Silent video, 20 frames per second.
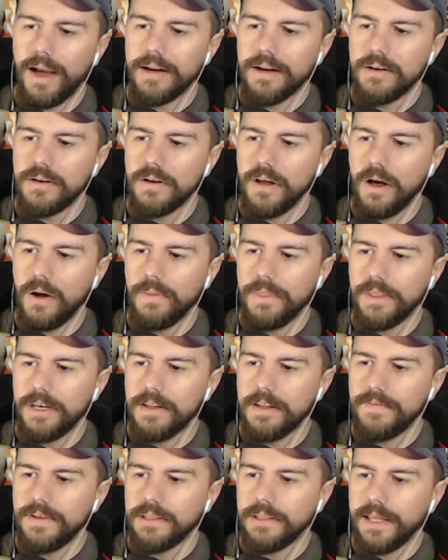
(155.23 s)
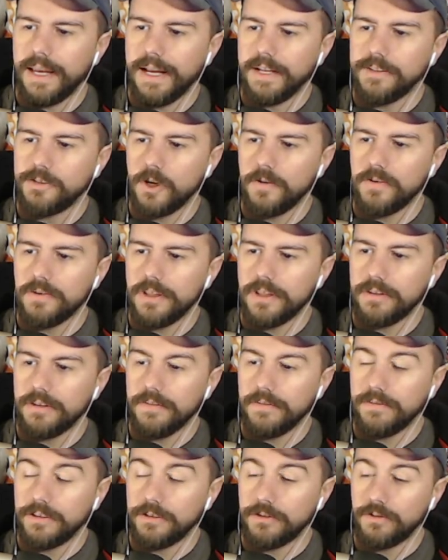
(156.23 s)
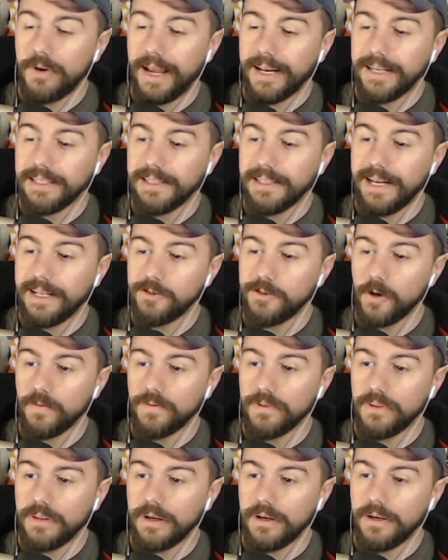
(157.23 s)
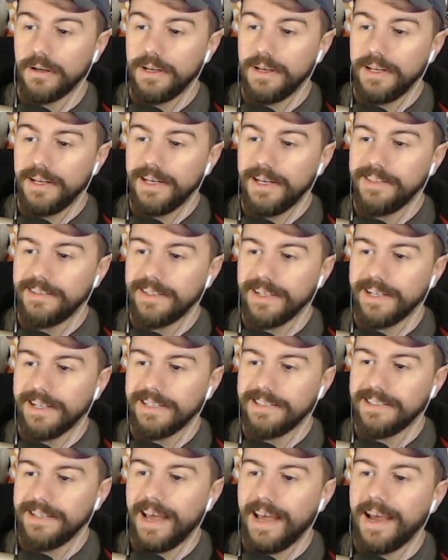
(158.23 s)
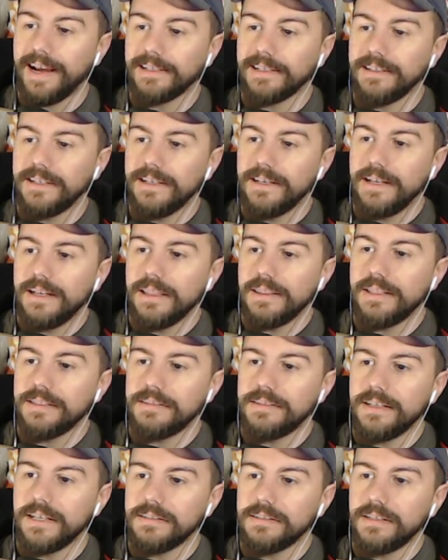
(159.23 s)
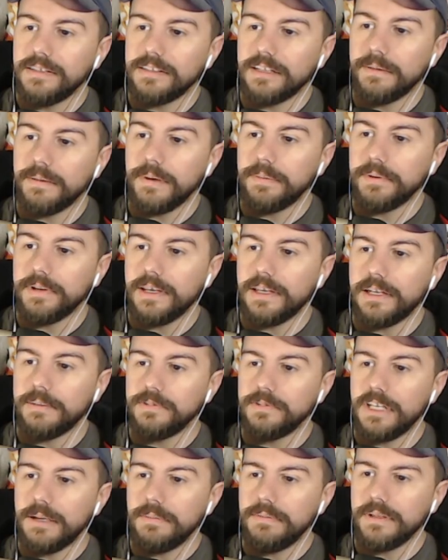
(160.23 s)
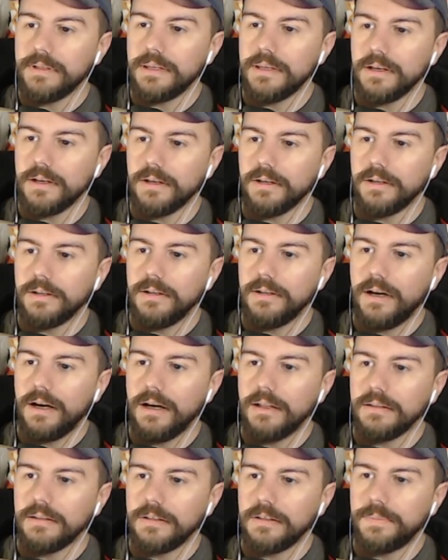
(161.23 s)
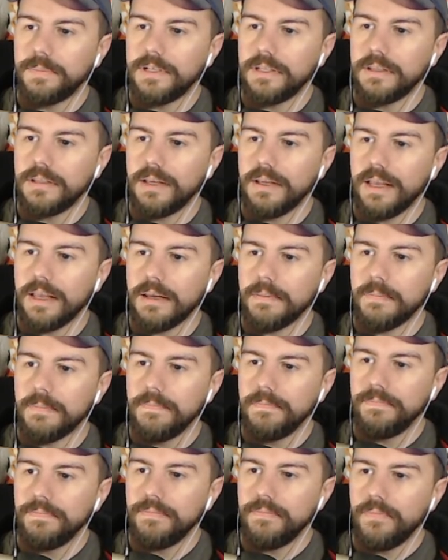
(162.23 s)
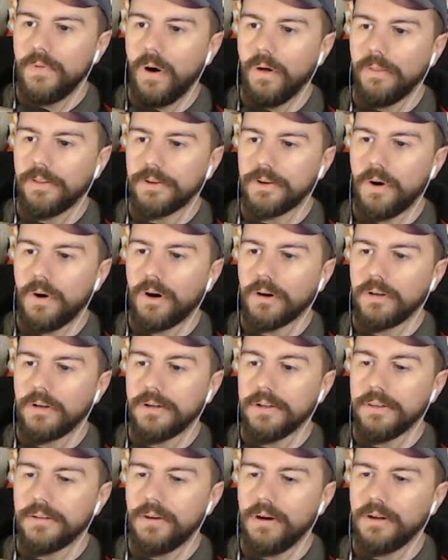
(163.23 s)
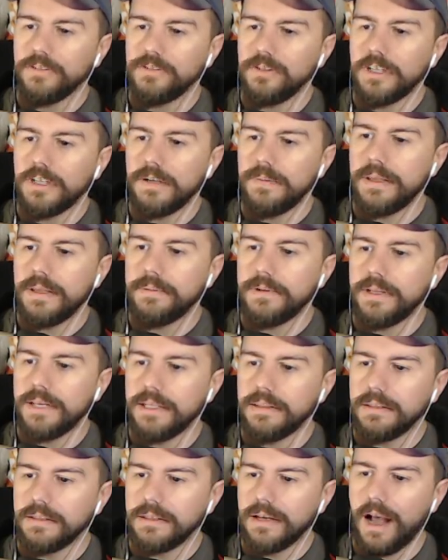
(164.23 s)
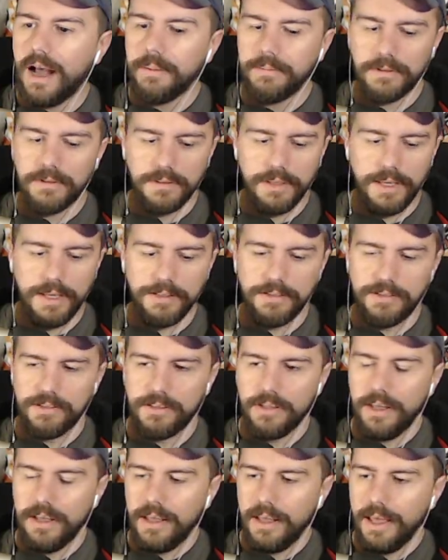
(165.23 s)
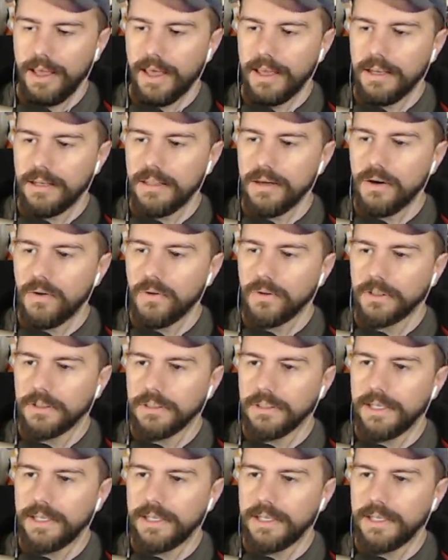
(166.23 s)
I know that if he lands over there, if the dragon lands over there, he's going to get tagged. This DST is going to be able to hit him. Same thing here. A little bit of the aim on the gargoyle. They're also going to be able to hit the copter lanes and the ogre